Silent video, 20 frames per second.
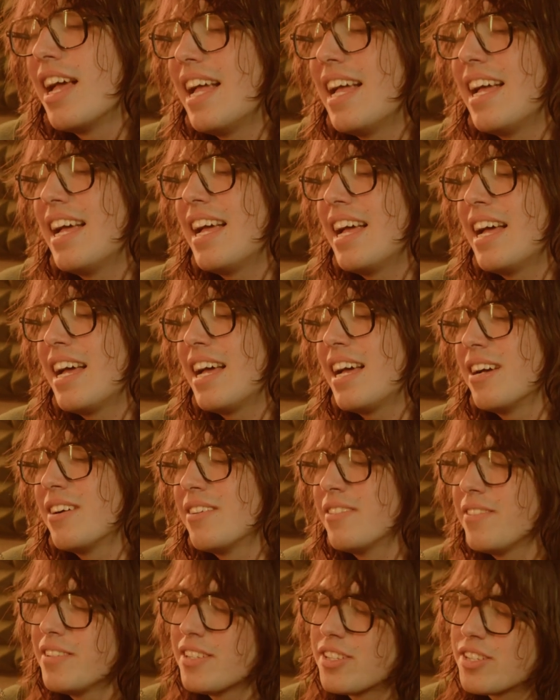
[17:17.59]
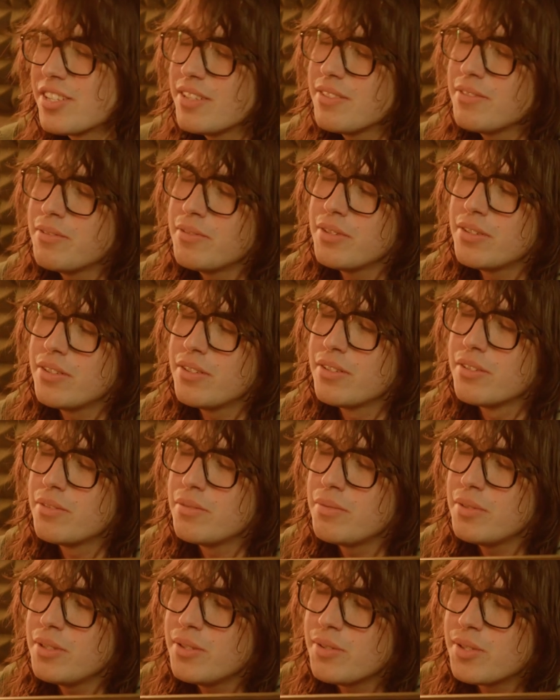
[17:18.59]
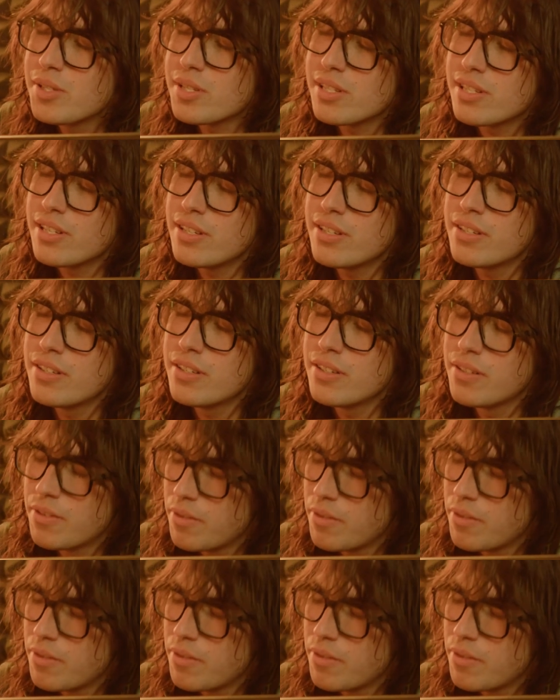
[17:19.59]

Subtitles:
I wish it were a rooster